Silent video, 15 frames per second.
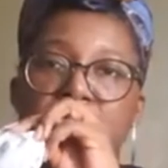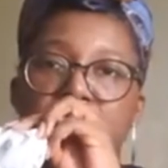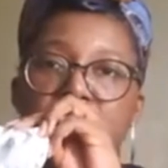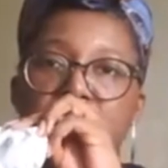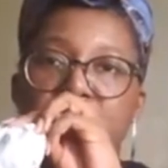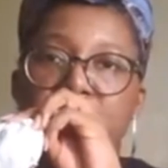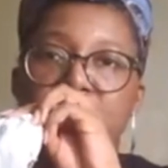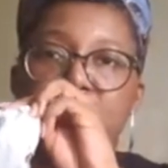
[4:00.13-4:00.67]
it
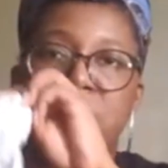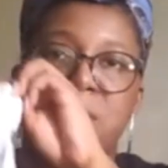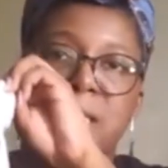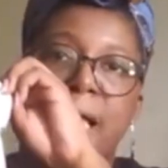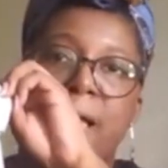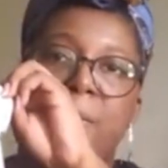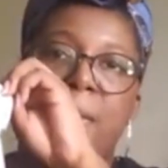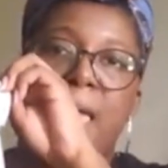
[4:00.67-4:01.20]
up, but it was just
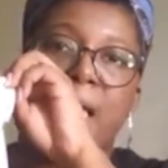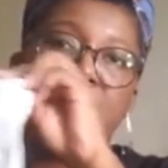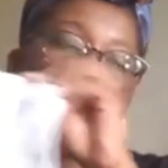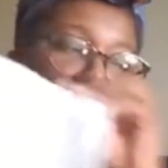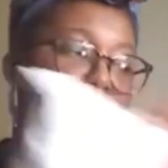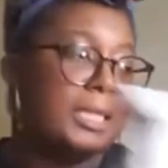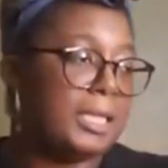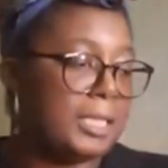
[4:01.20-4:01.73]
like a bag
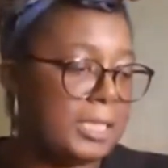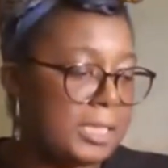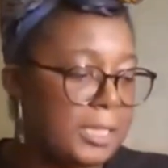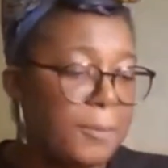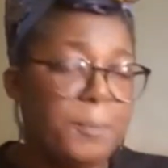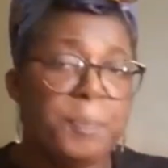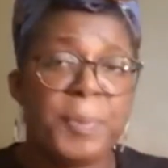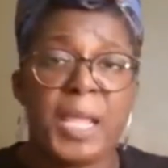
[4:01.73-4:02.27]
like this.
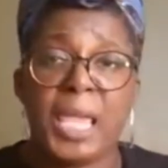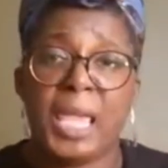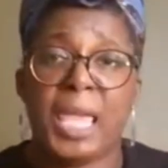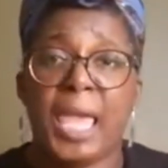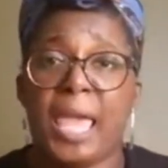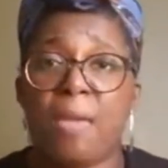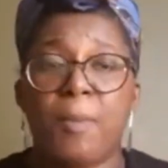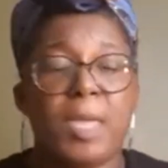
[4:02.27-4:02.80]
It
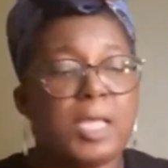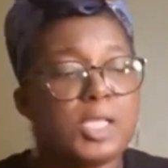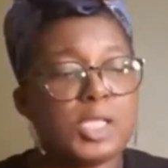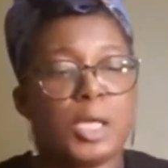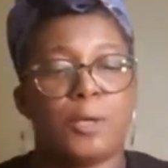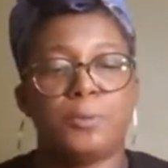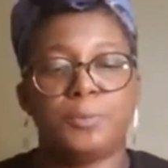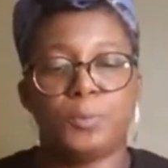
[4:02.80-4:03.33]
came in.
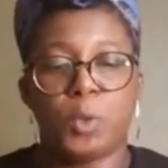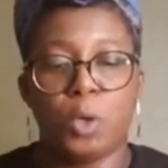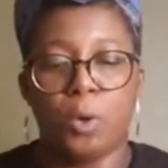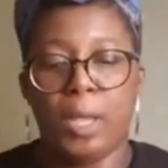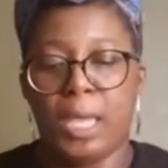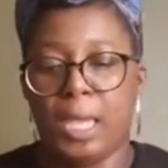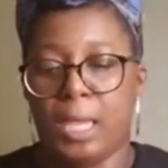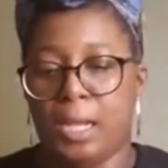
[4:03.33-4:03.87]
So we'll go
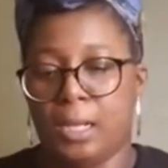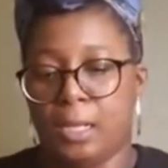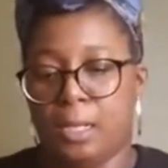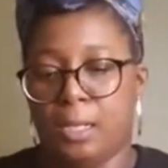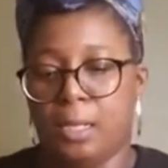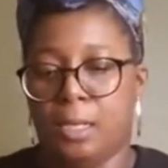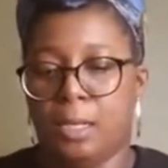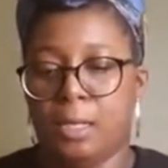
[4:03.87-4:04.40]
ahead
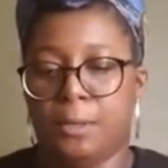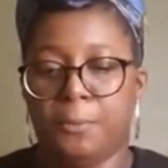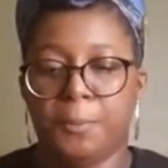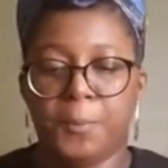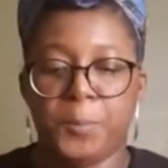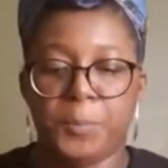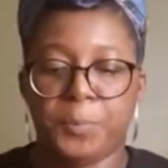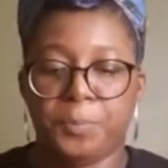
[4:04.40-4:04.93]

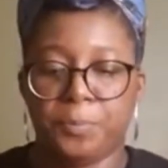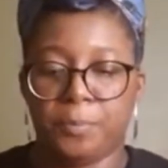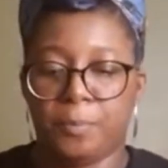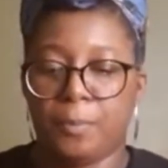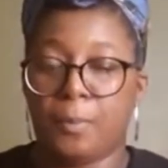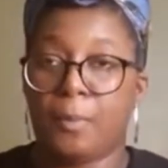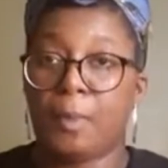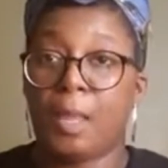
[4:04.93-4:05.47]
and
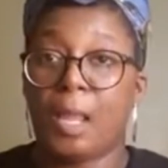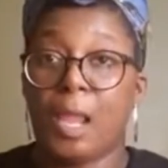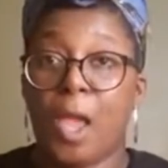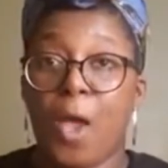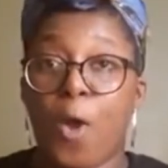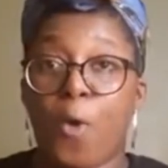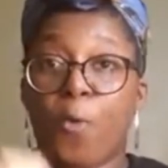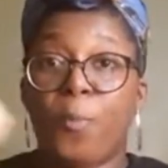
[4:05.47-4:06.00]

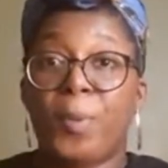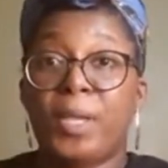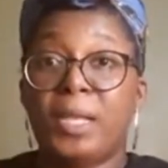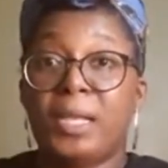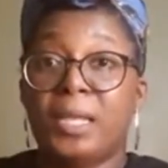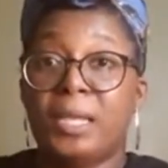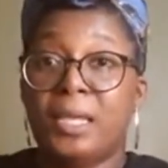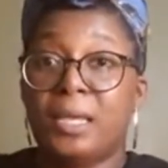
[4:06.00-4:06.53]
open
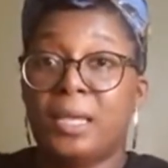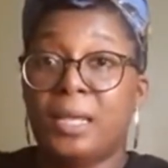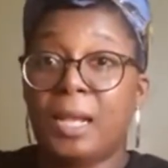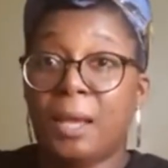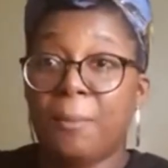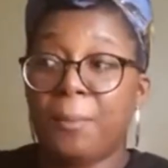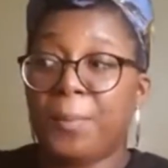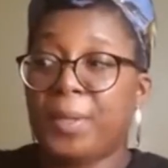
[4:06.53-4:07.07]
it
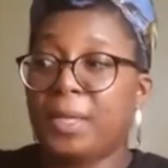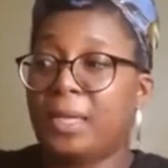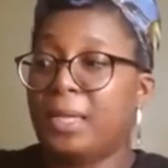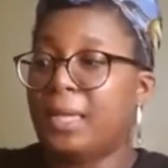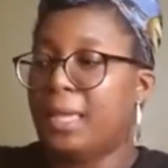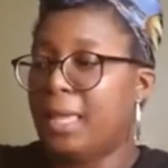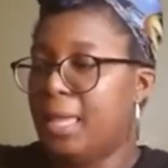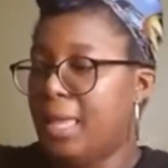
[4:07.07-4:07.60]
up.
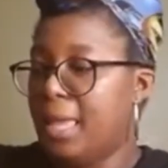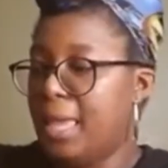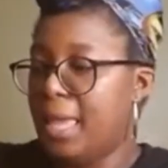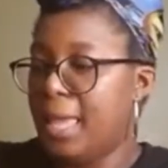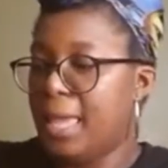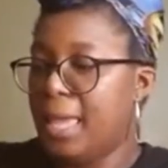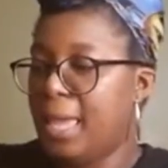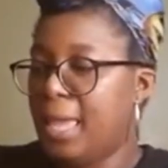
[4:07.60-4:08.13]

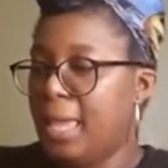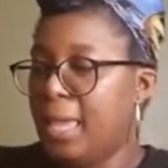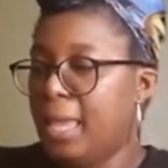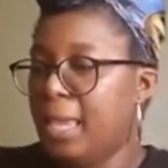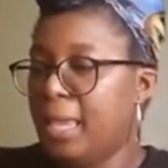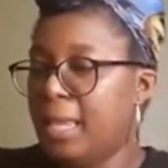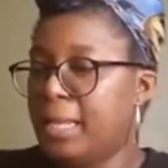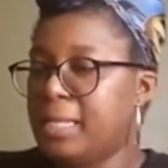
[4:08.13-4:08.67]

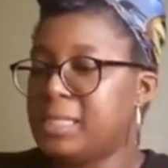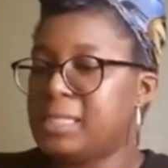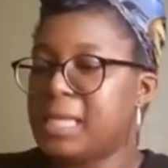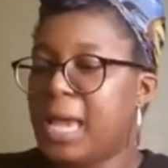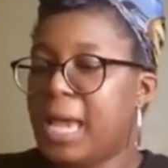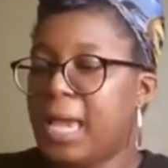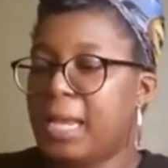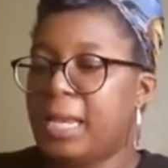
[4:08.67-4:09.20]
And
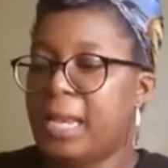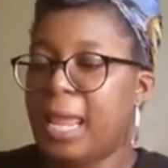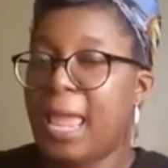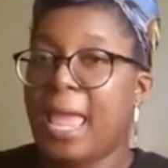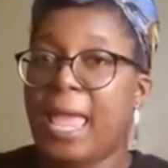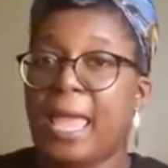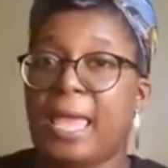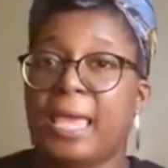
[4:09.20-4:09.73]
inside it
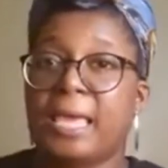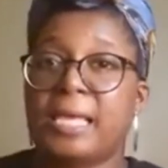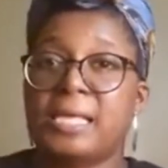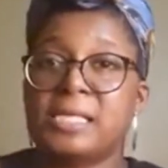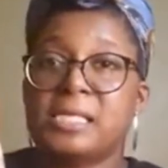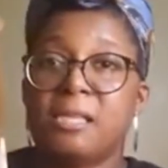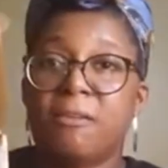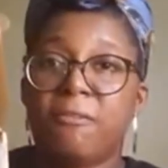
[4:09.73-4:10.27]

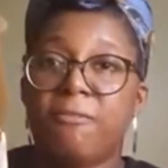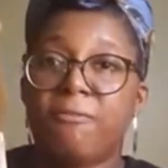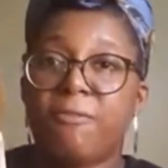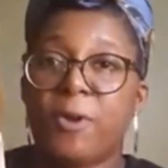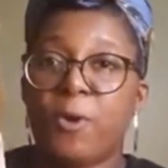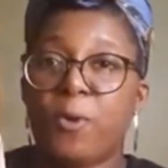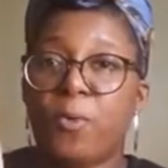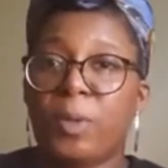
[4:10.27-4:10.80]
has the
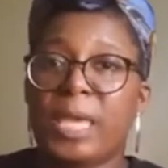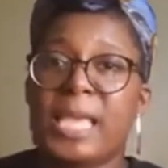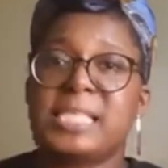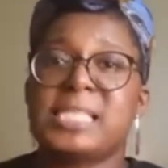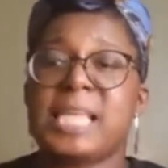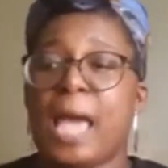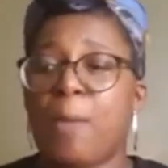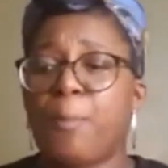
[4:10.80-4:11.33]
phone
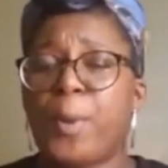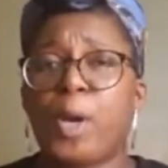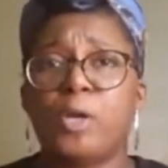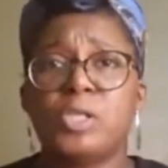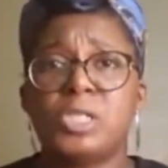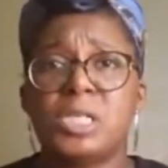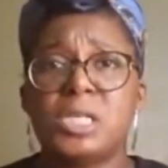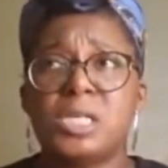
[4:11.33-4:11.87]
cases. I
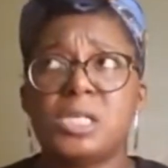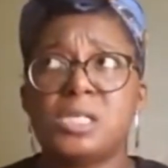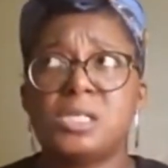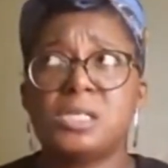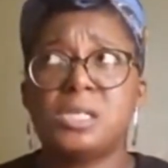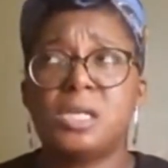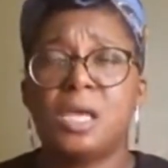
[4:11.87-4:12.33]
purchased